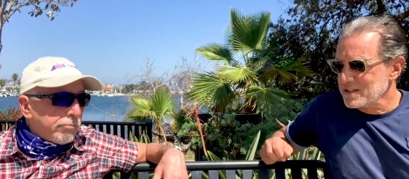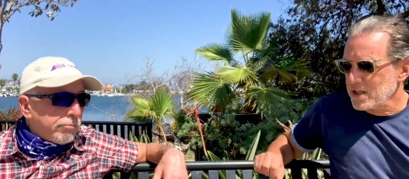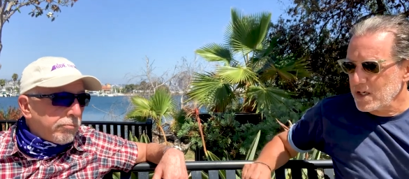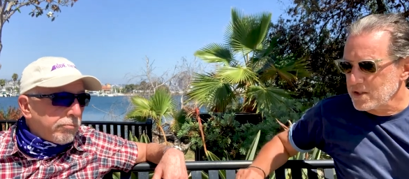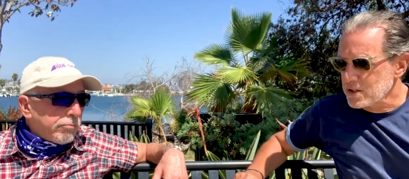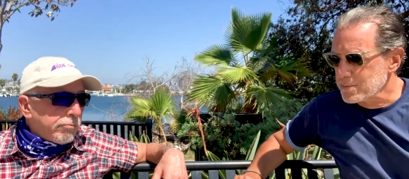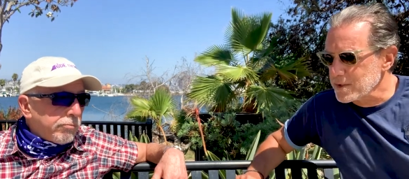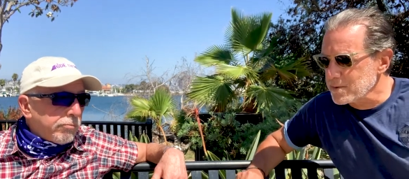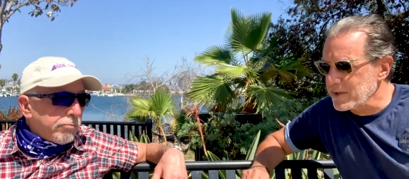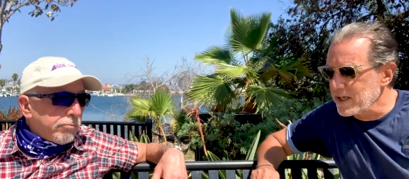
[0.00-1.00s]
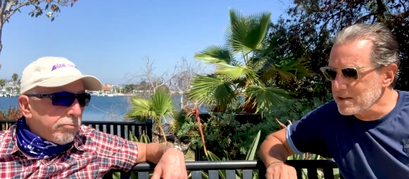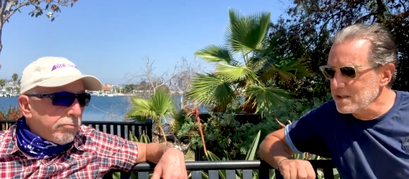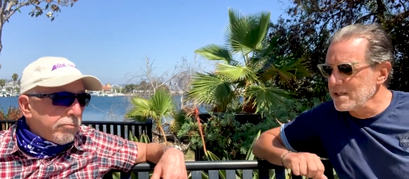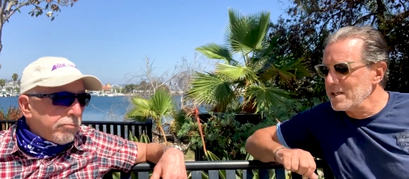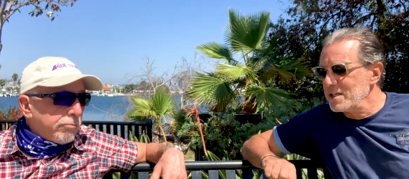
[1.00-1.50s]
Speaker 1: talk a little bit about
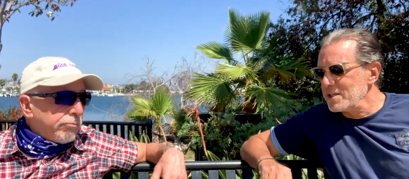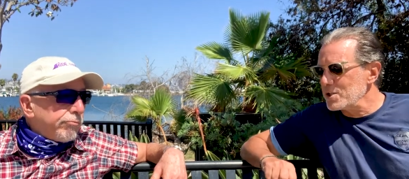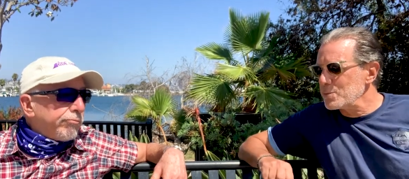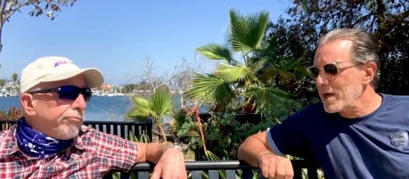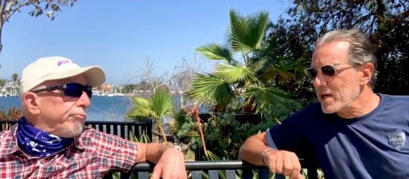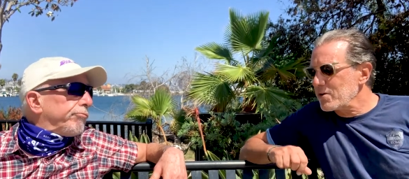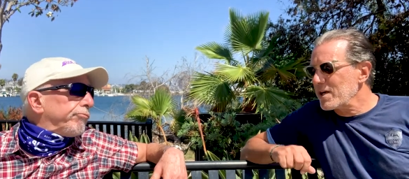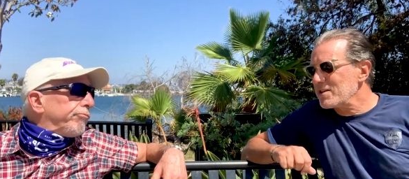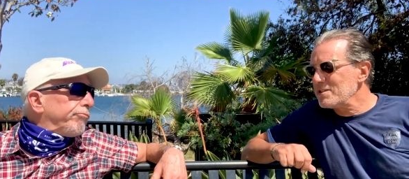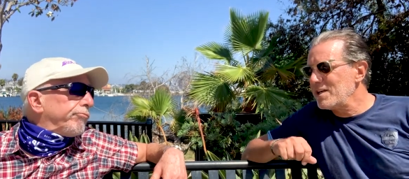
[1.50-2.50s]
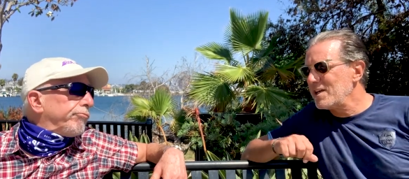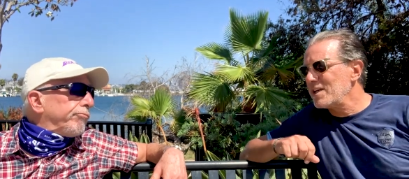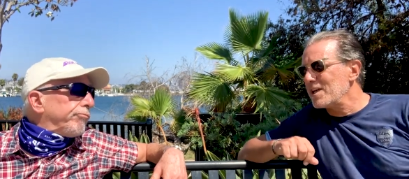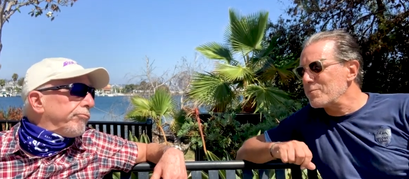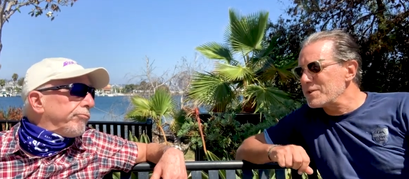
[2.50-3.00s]
your background
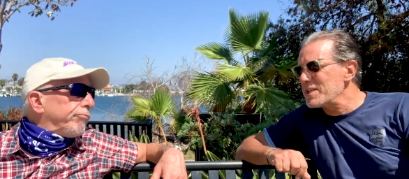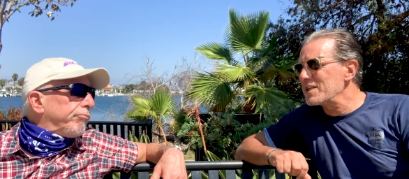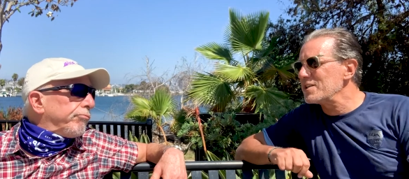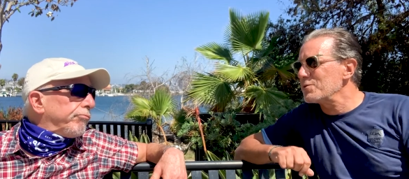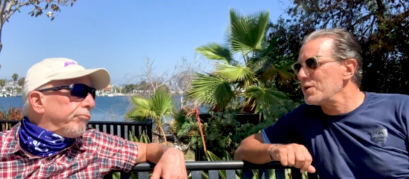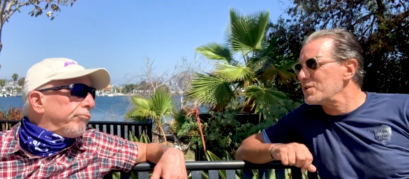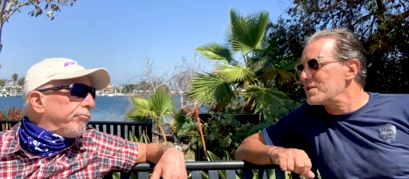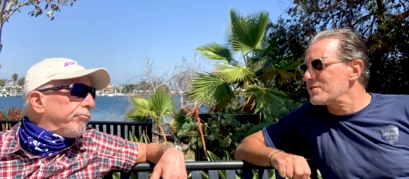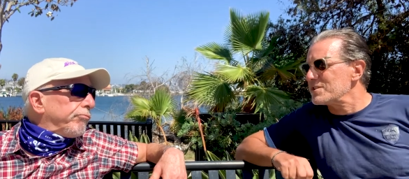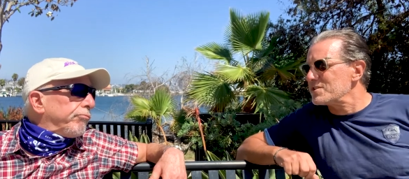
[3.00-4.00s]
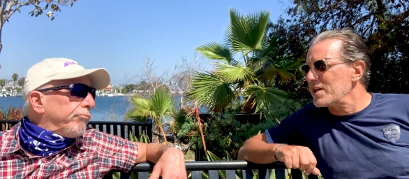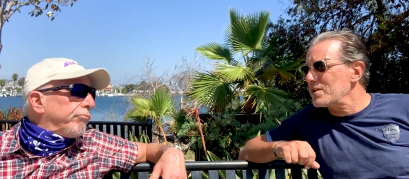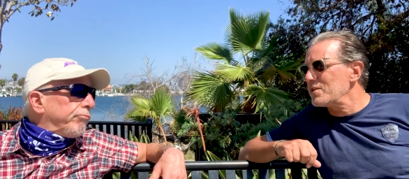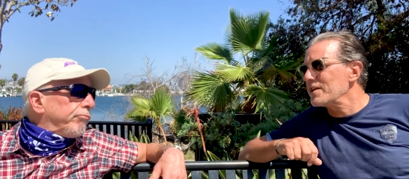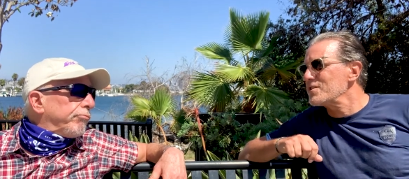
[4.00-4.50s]
and particularly relative to
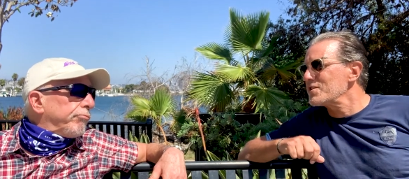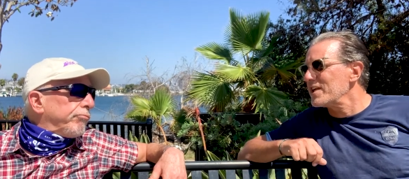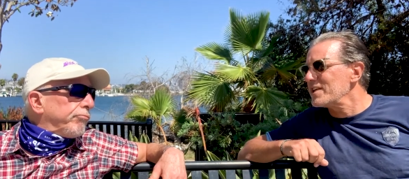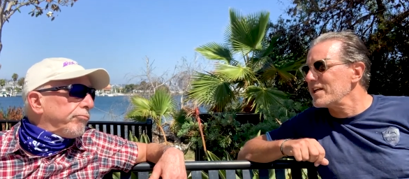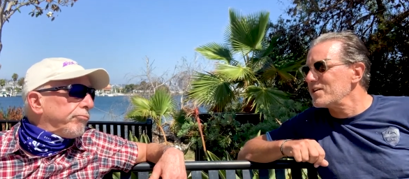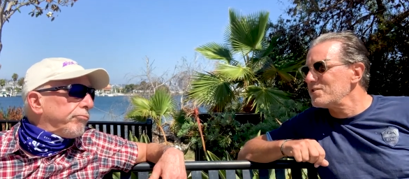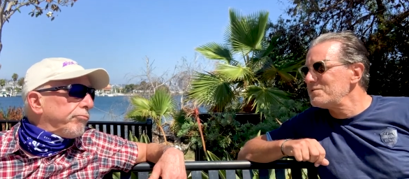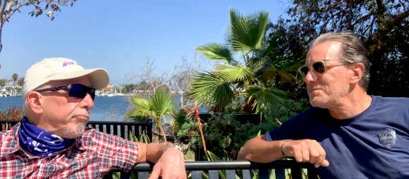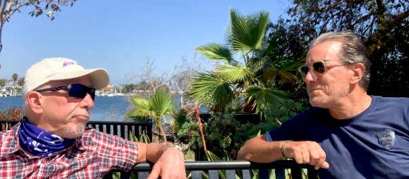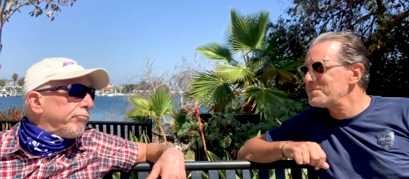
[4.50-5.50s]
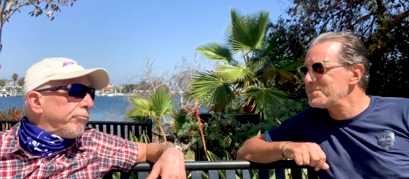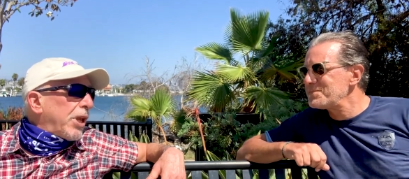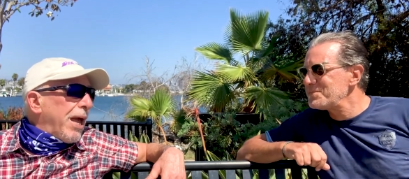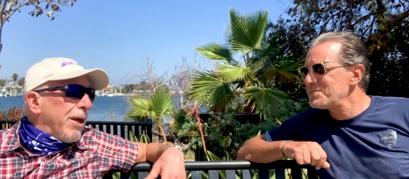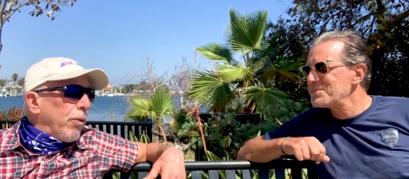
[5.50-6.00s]
cycling in San Diego?
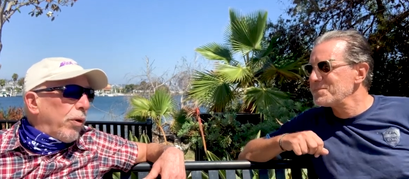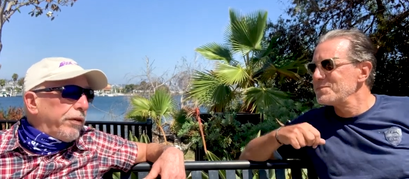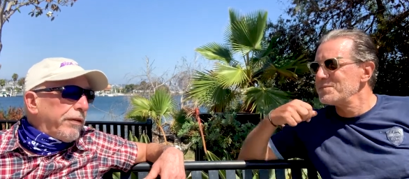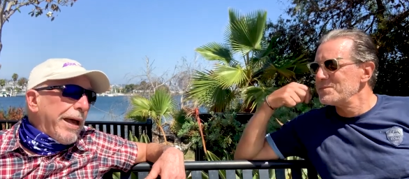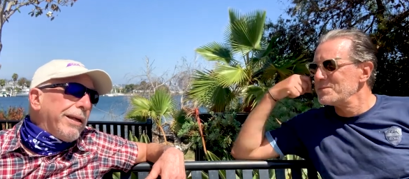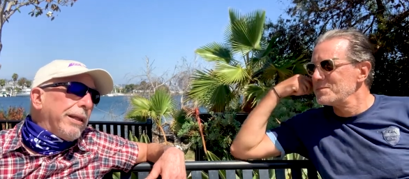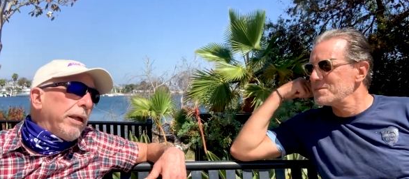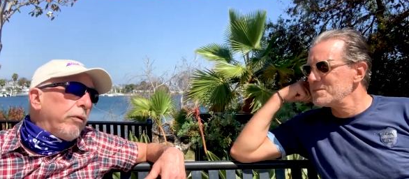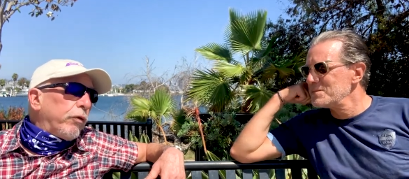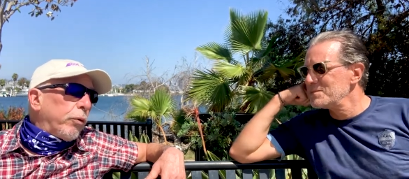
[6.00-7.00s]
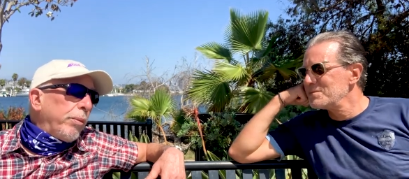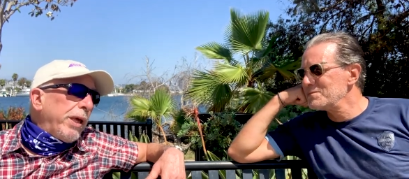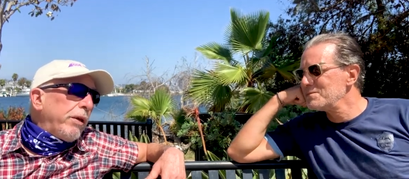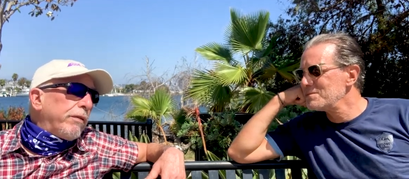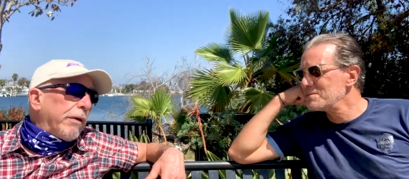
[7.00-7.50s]
Speaker 2: Well, cycling for
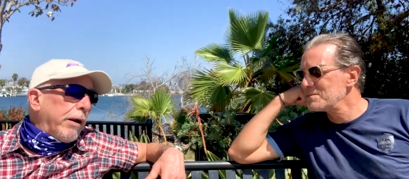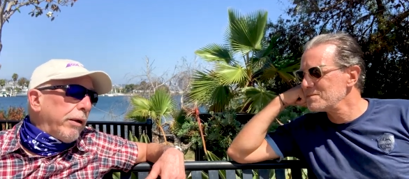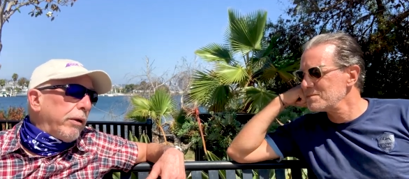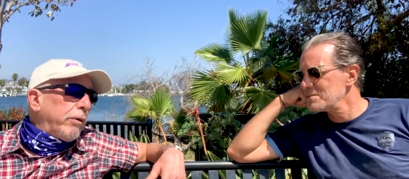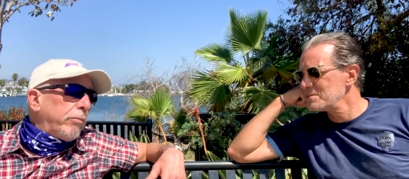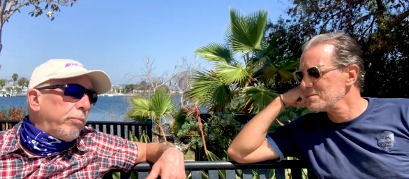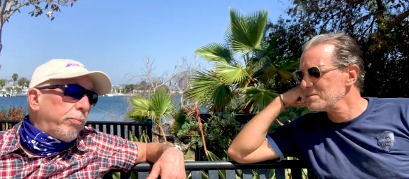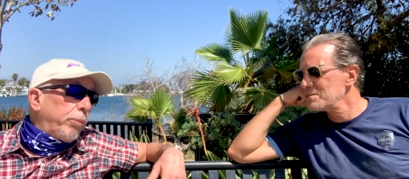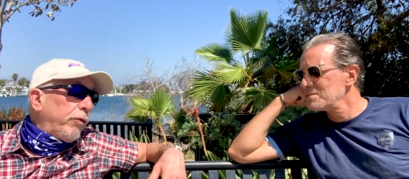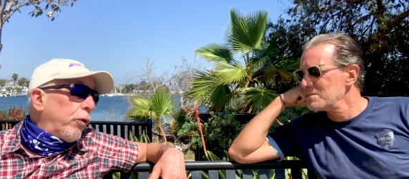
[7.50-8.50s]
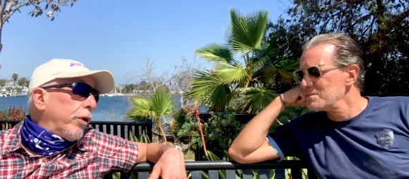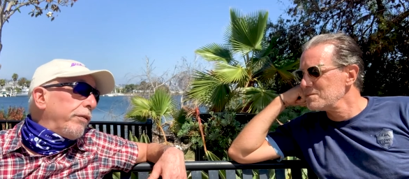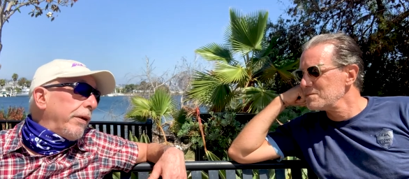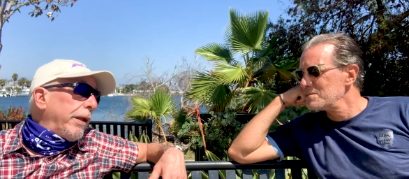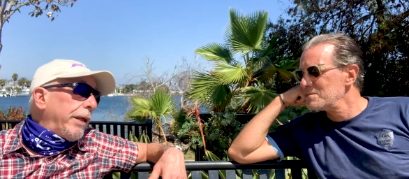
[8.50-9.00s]
me started before
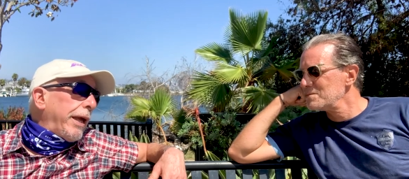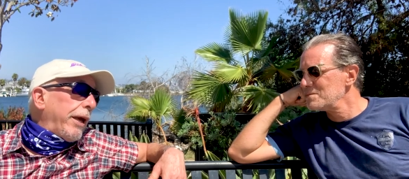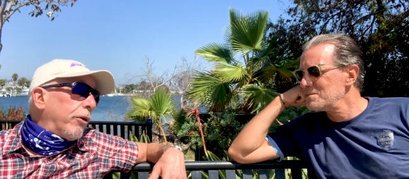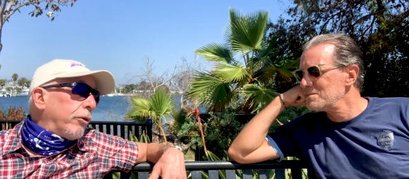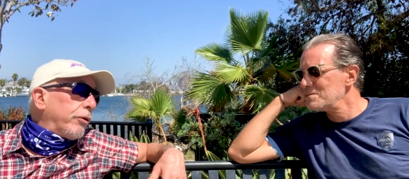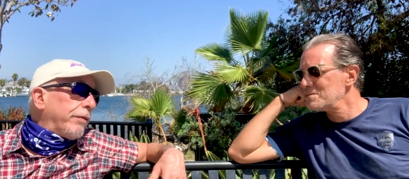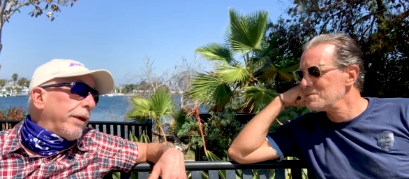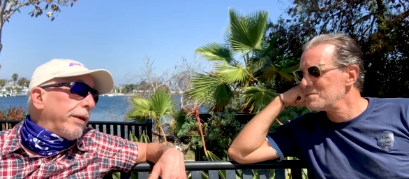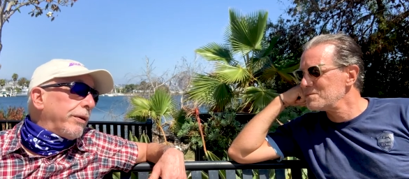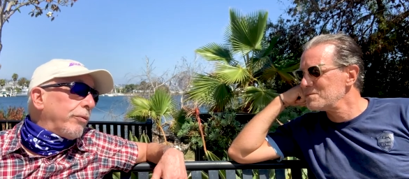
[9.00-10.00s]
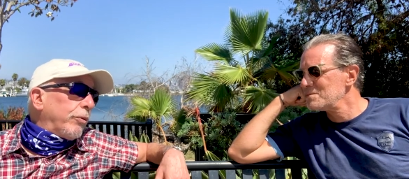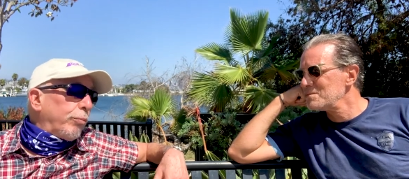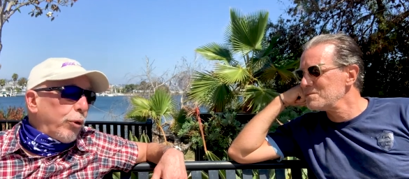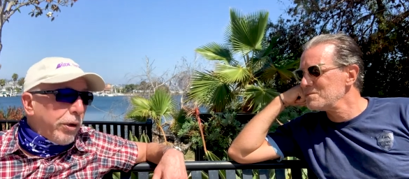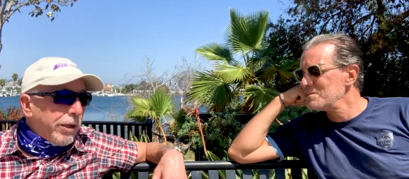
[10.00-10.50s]
San Diego because I was
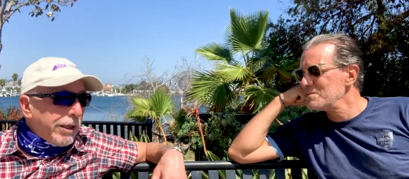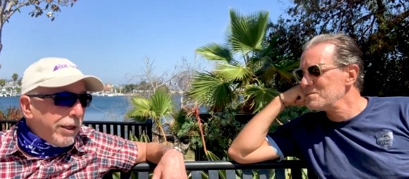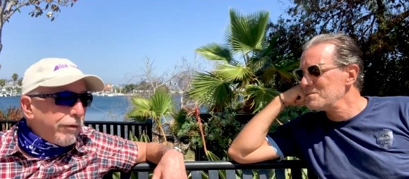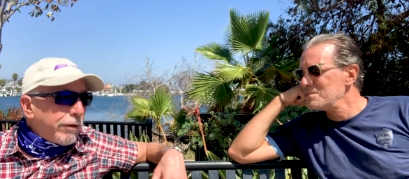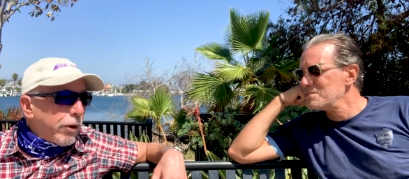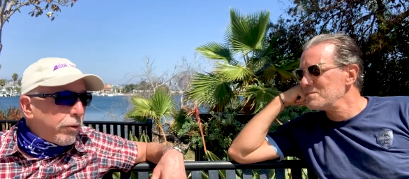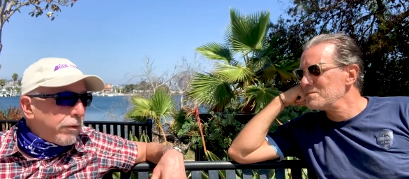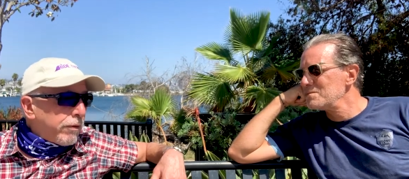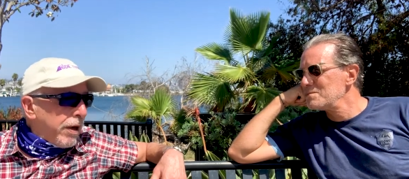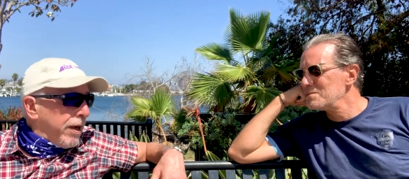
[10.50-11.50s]
born in the East Coast